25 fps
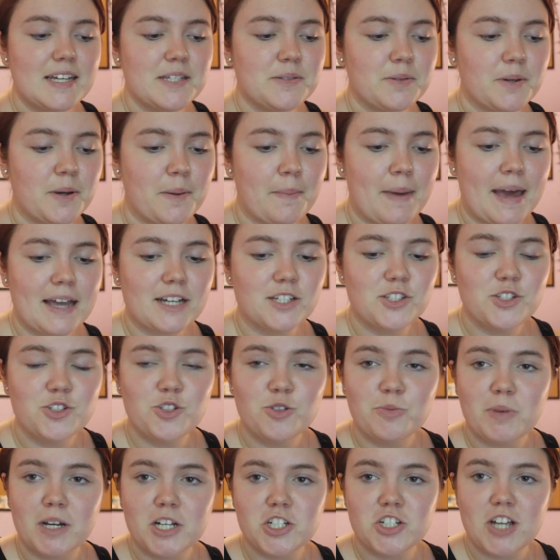guys, welcome back
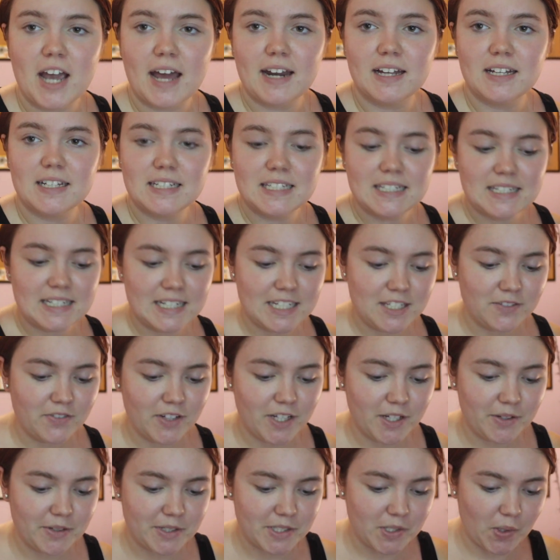to my channel. Today's
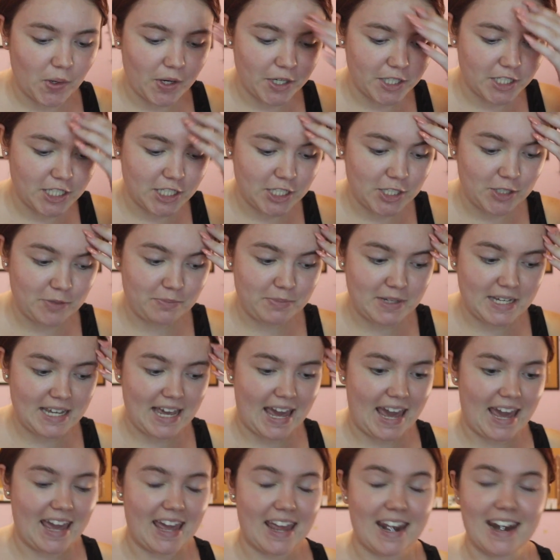video is going to
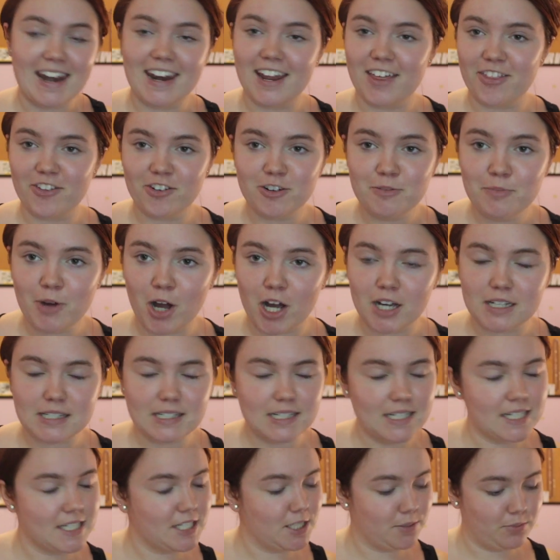be another
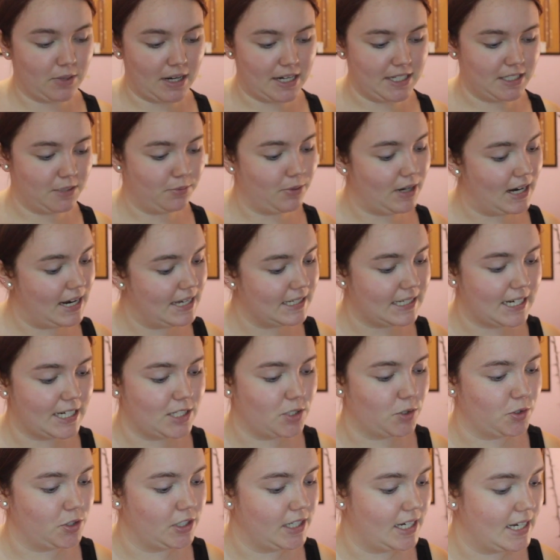unboxing. Surprise, surprise. I
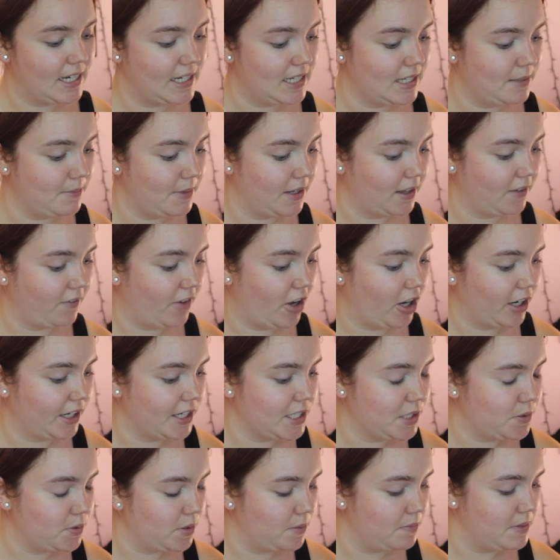told you guys the month of
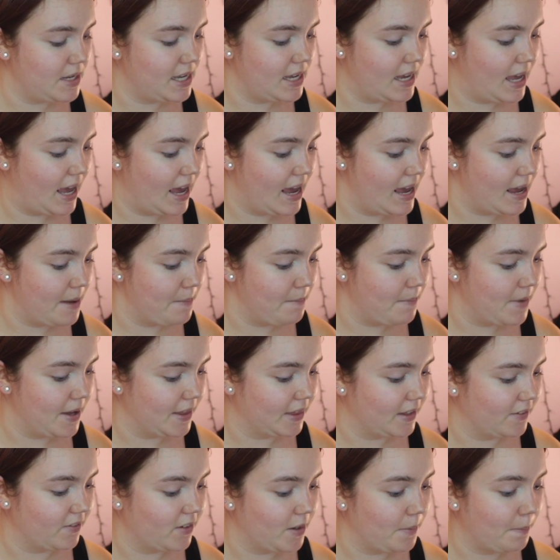August would be a
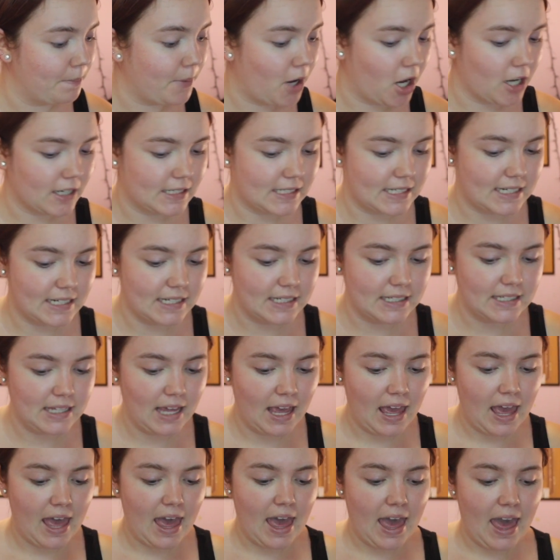month of unboxings.
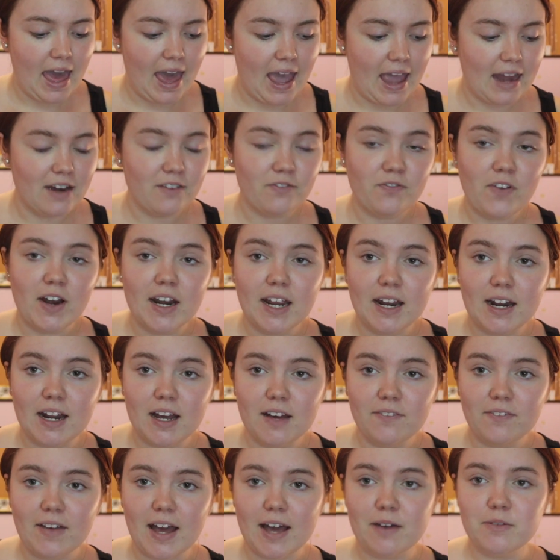And funny
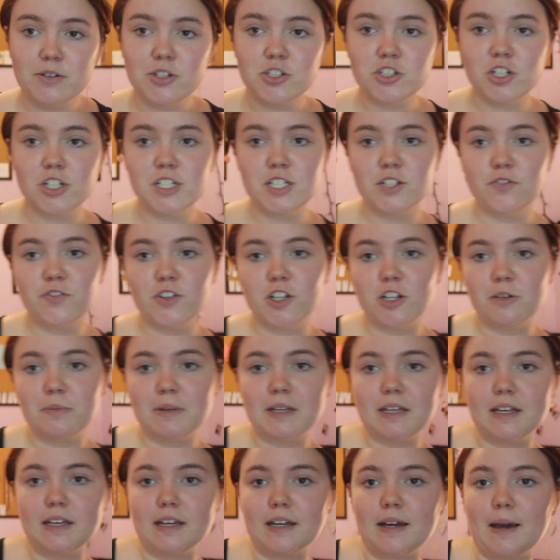enough, I was just
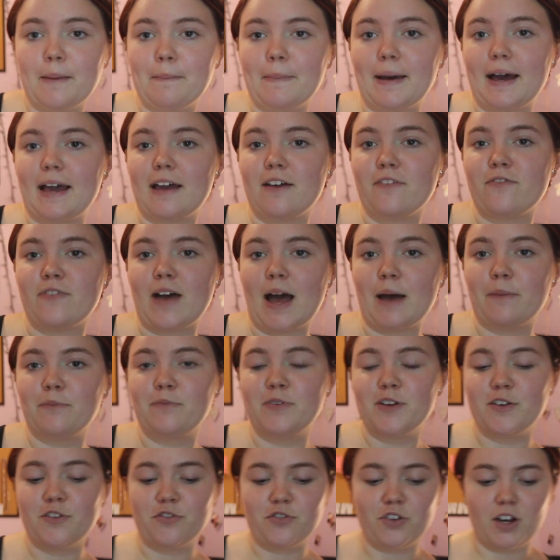filming my
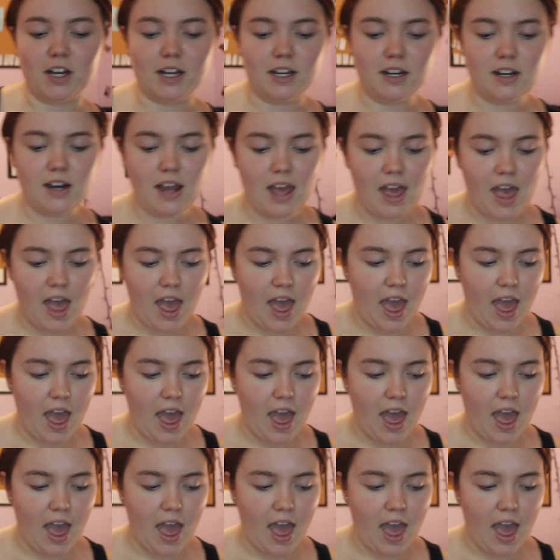FabFitFun